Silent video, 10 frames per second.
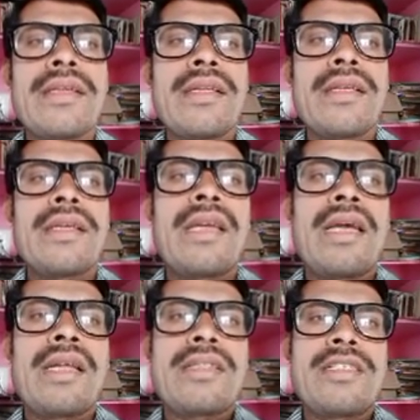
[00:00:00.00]

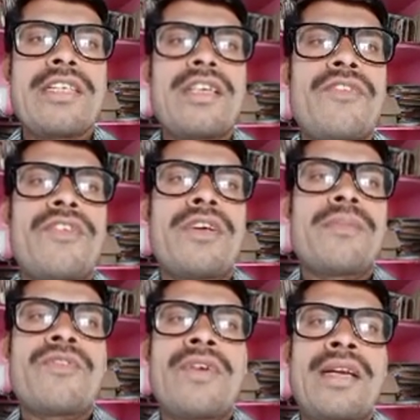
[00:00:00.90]
Here the general
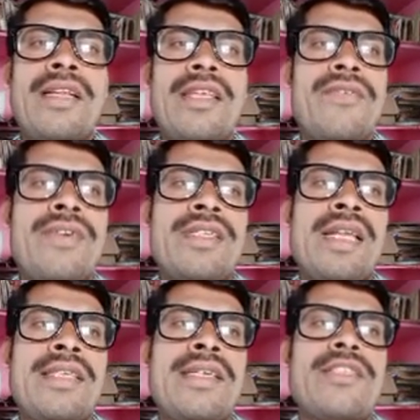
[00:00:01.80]
form of quadratic equation,
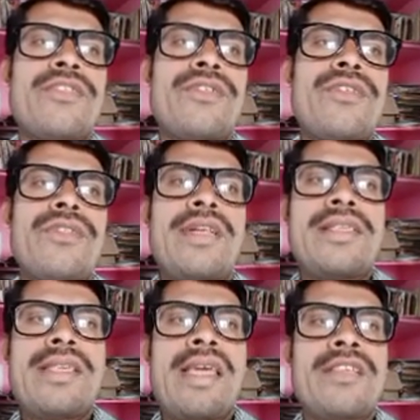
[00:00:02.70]
as I told you, that
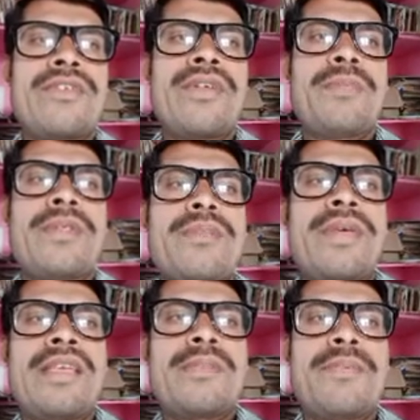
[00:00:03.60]
is ax square plus
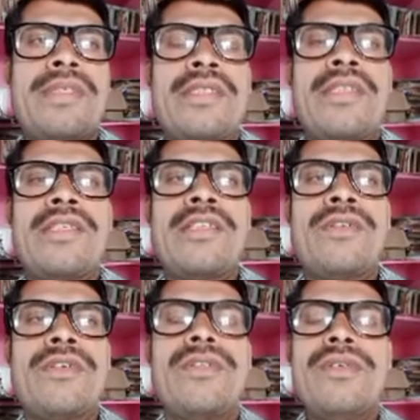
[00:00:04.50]
bx plus c is
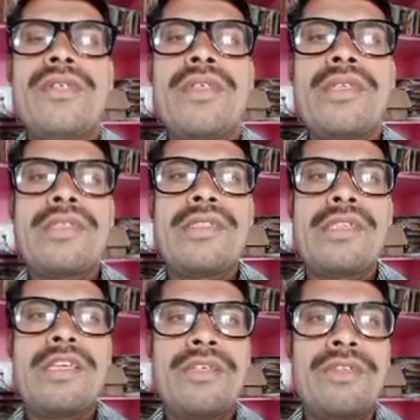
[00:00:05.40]
equal to
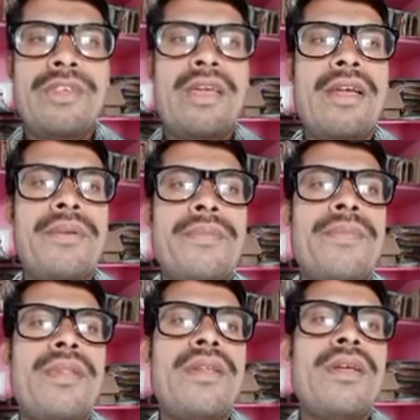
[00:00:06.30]
0 here.
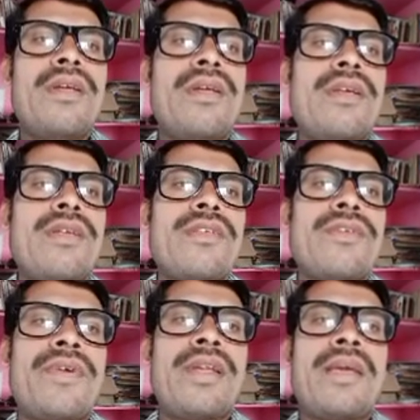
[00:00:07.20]
So
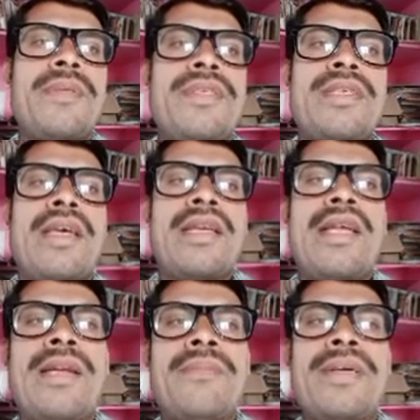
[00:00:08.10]
where a, b, c are
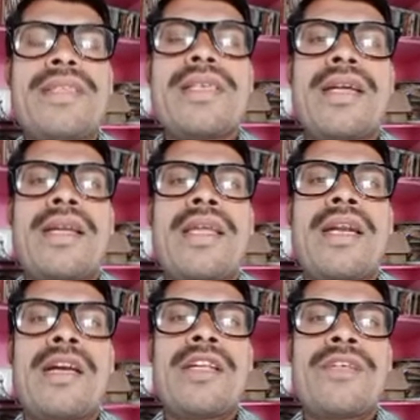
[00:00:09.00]
real numbers and a
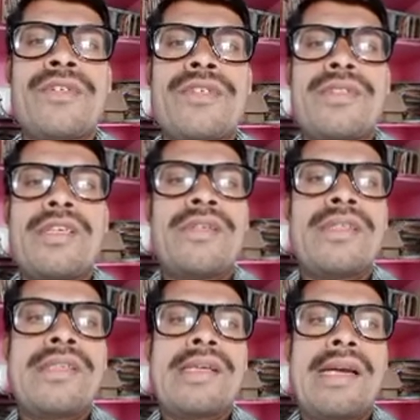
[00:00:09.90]
not equals to 0
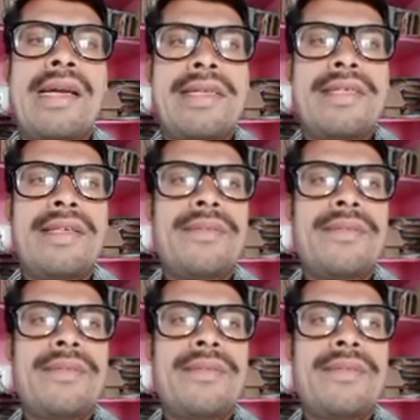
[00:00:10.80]
is the condition.